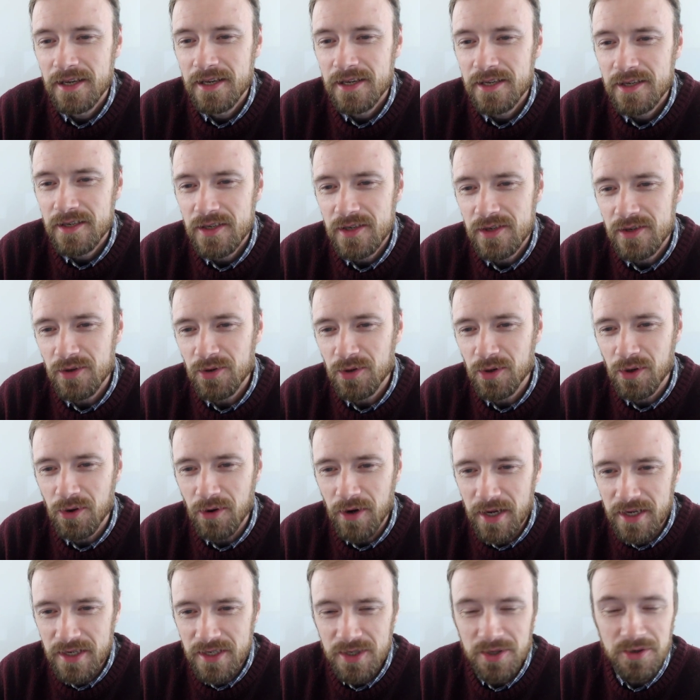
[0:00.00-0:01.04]
So,
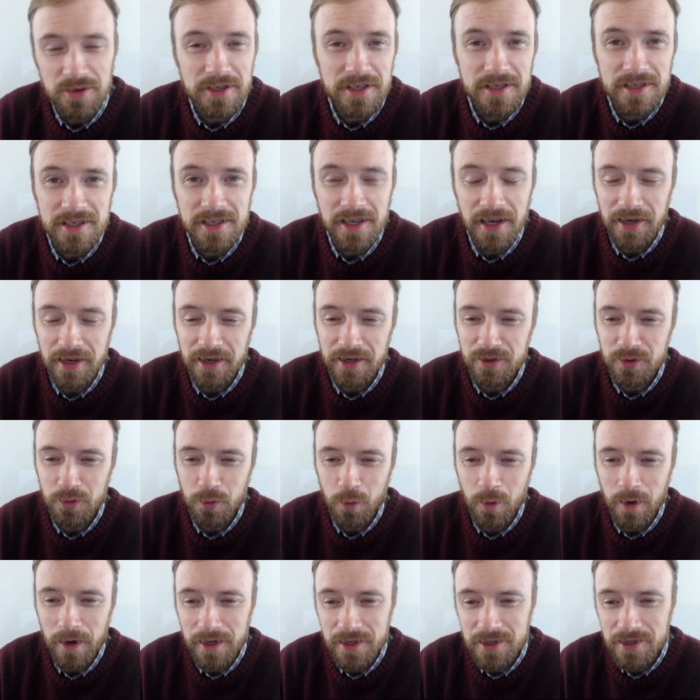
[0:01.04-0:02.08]
Grace, you decided to
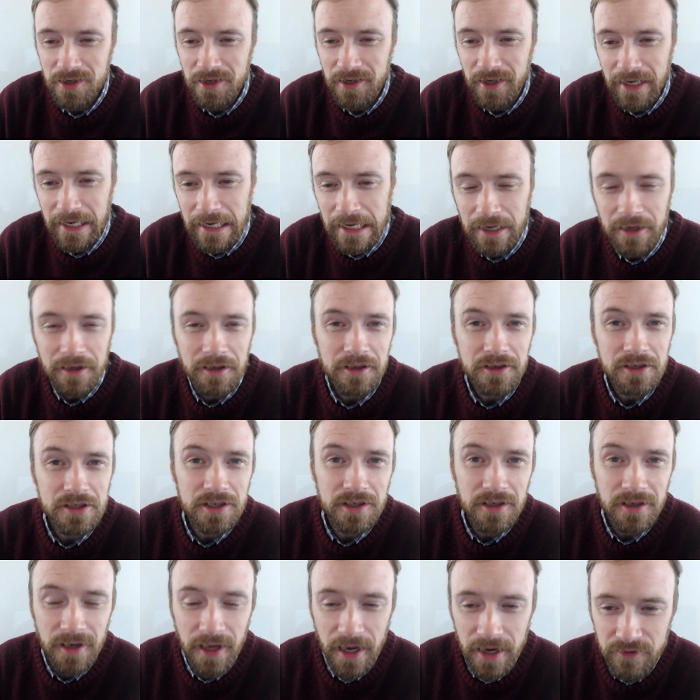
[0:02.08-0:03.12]
watch an
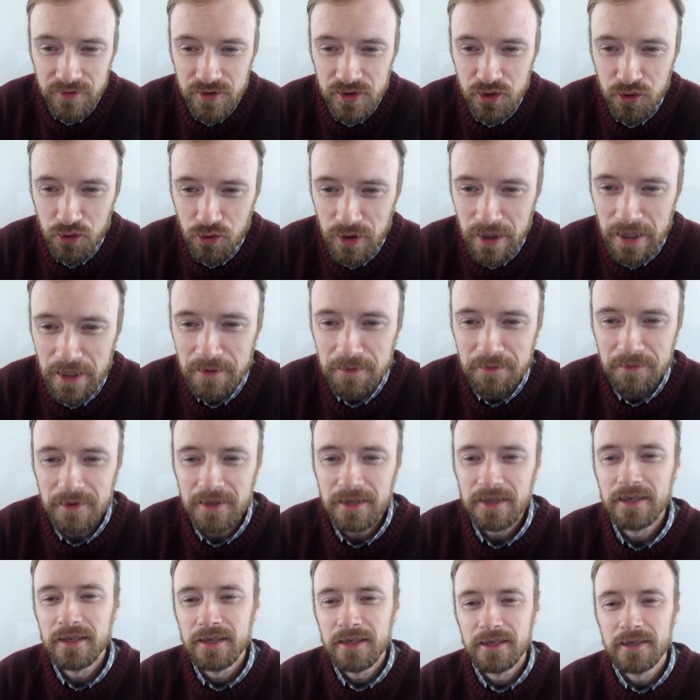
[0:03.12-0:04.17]
English live stream.
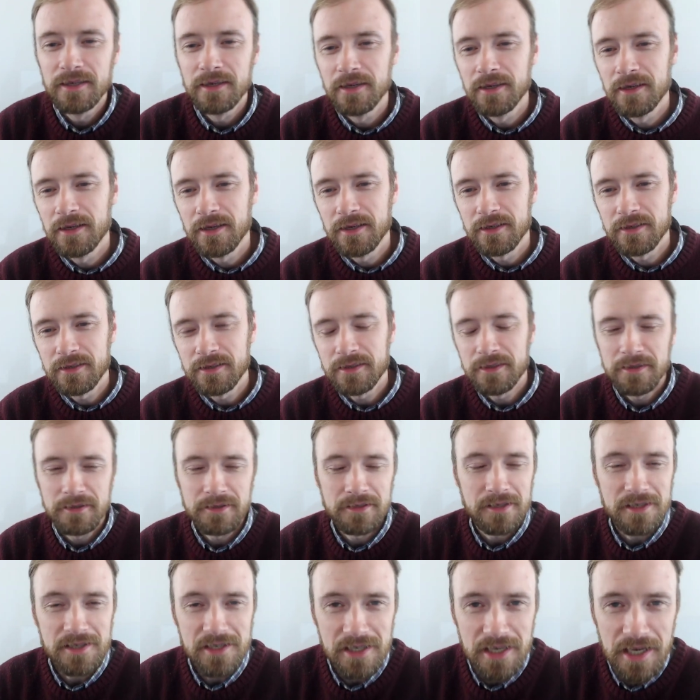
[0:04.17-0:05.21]

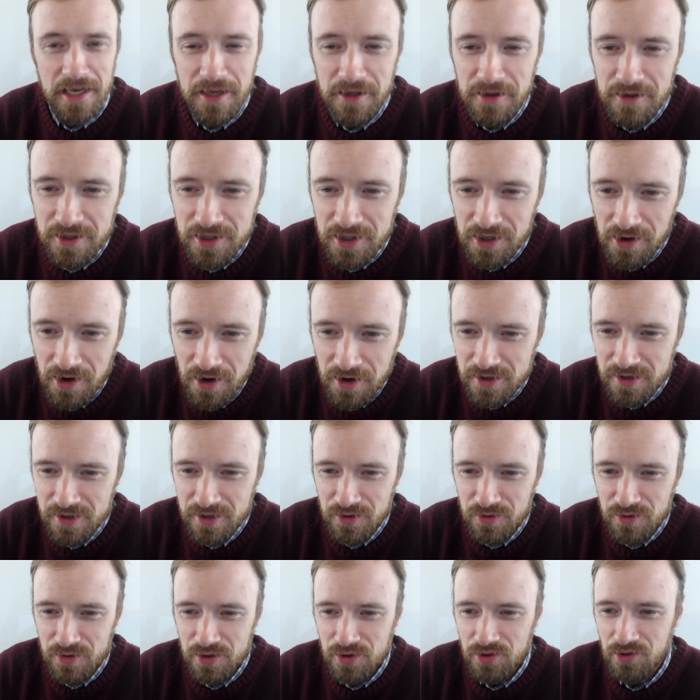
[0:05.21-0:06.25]
Does English cause
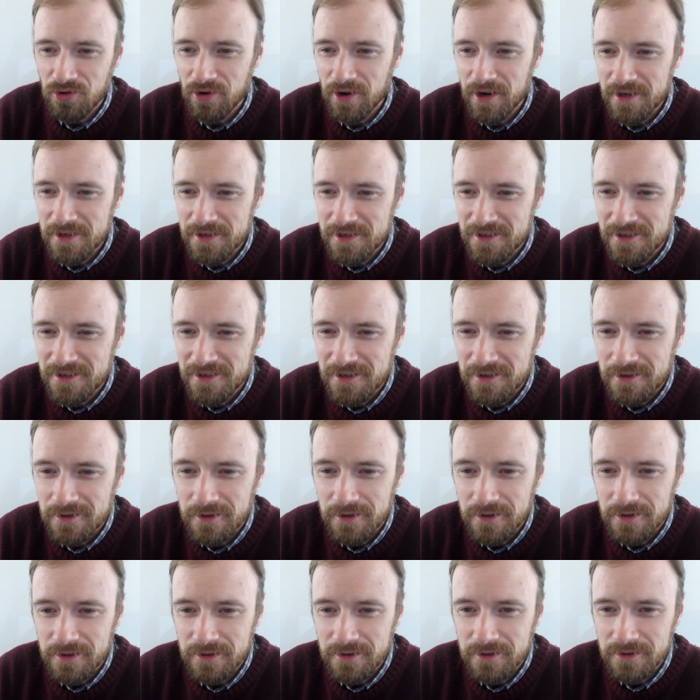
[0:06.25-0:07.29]
you stress?
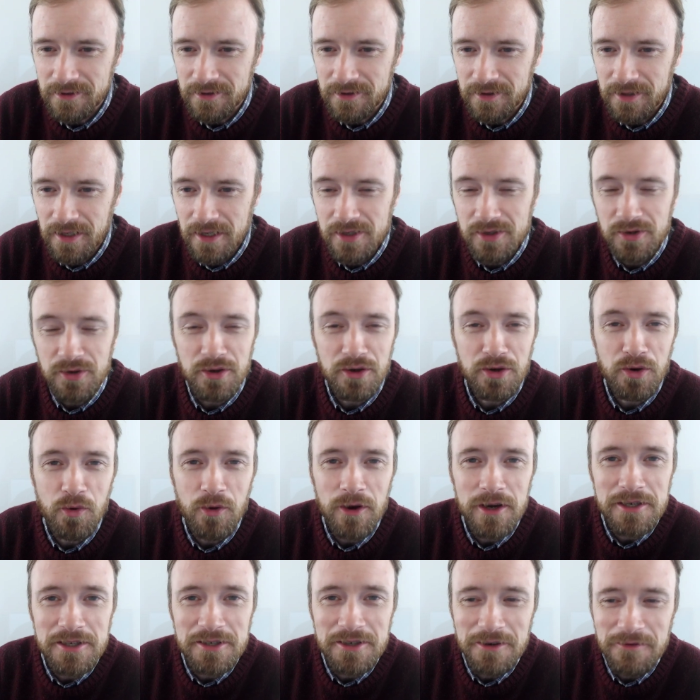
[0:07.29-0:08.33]
That's a good
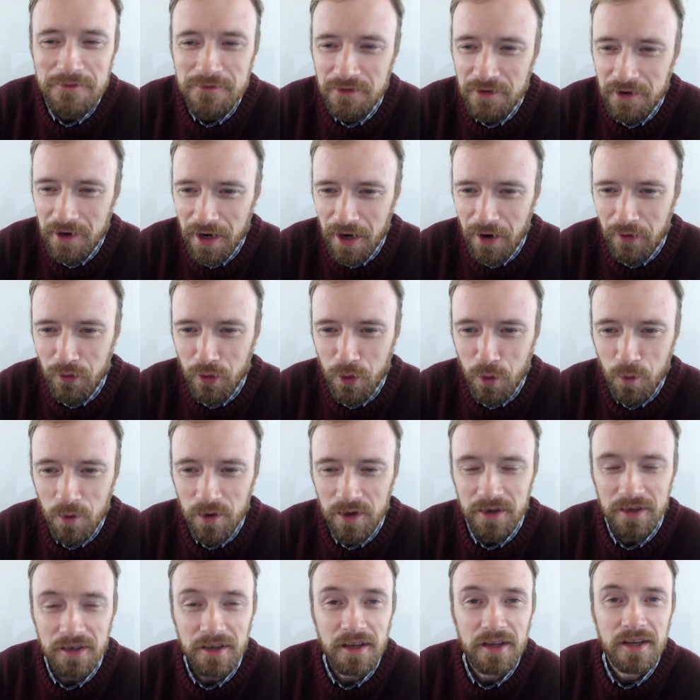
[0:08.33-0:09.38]
question for
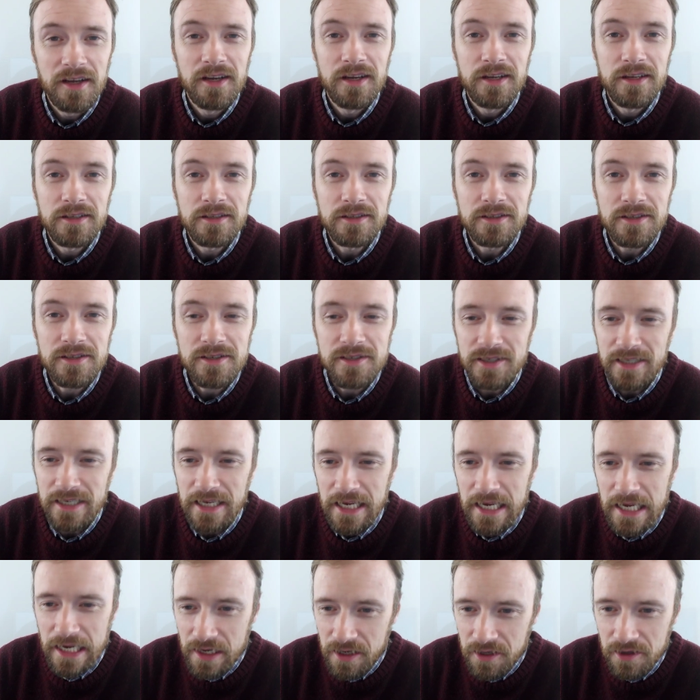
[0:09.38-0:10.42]
everyone. Does
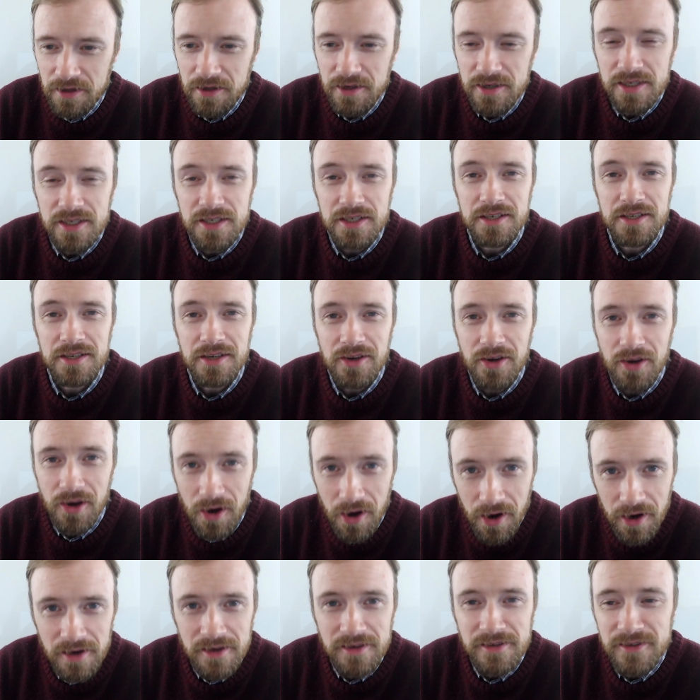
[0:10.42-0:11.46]
English
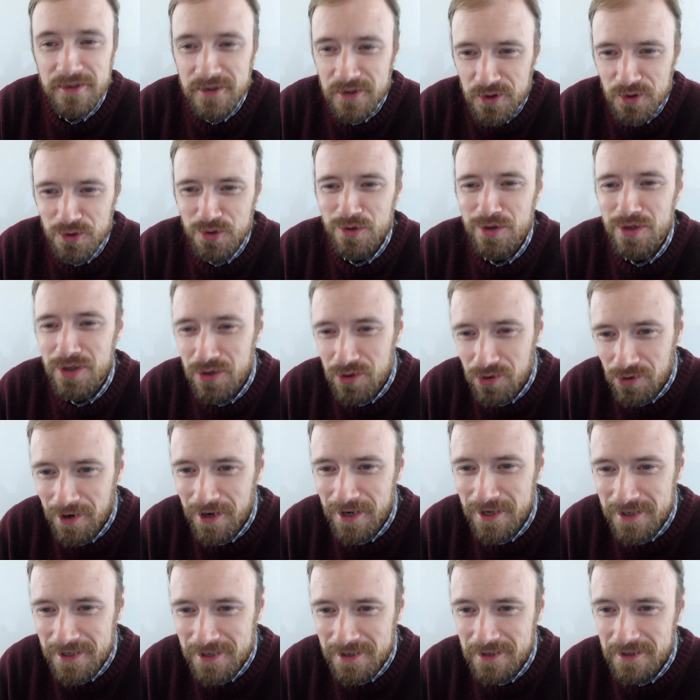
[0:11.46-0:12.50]
cause you
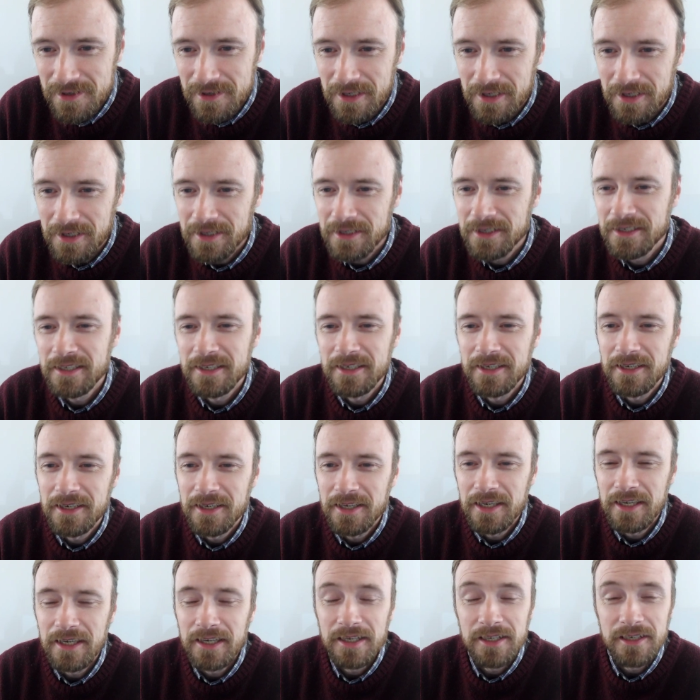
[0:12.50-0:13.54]
stress?
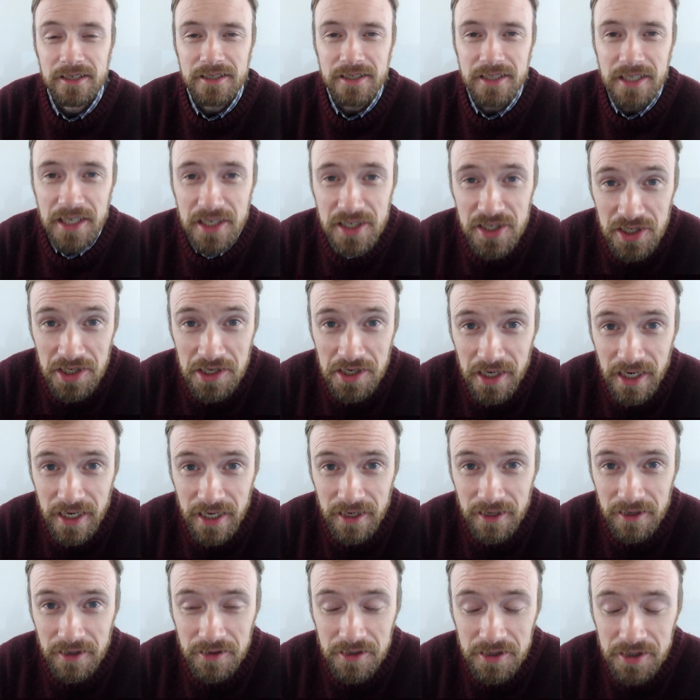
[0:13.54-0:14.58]
Teaching
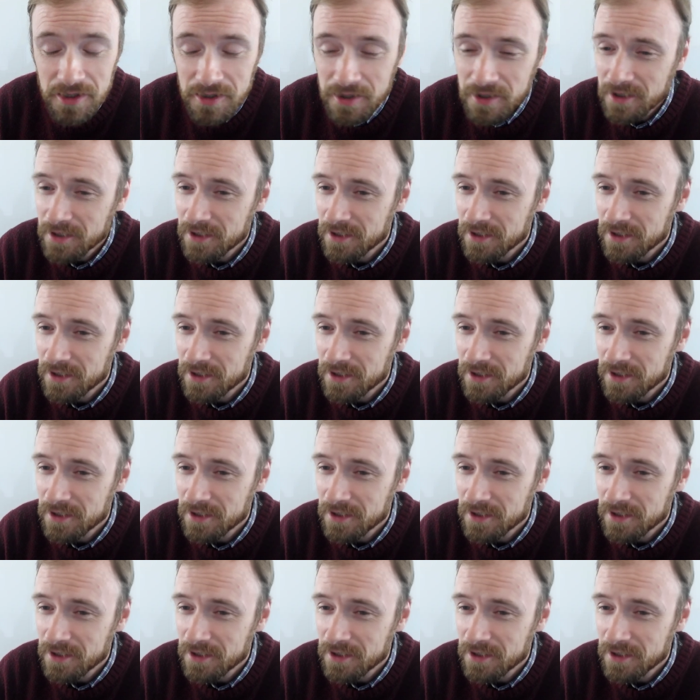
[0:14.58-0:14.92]
English,